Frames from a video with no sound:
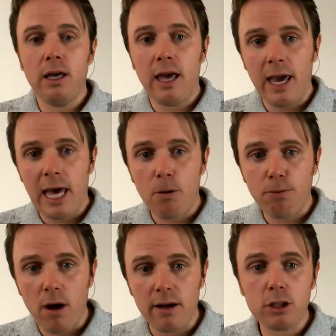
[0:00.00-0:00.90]
animal
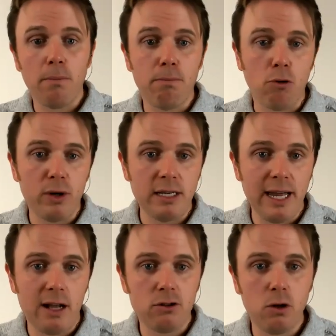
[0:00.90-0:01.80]
products broken
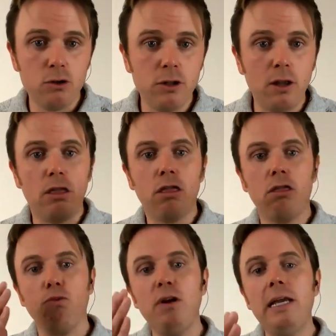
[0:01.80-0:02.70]
down. So those are the
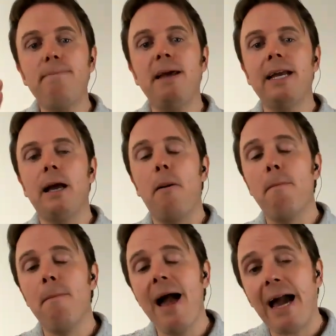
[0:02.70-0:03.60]
three big
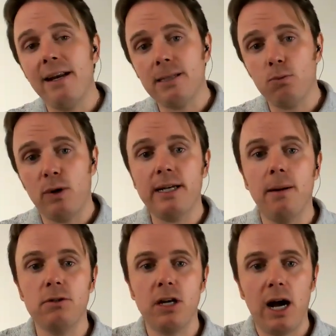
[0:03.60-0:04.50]
mechanisms when it
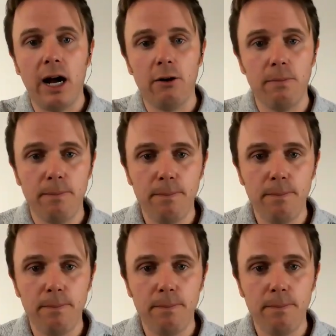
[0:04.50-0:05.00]
comes to iron.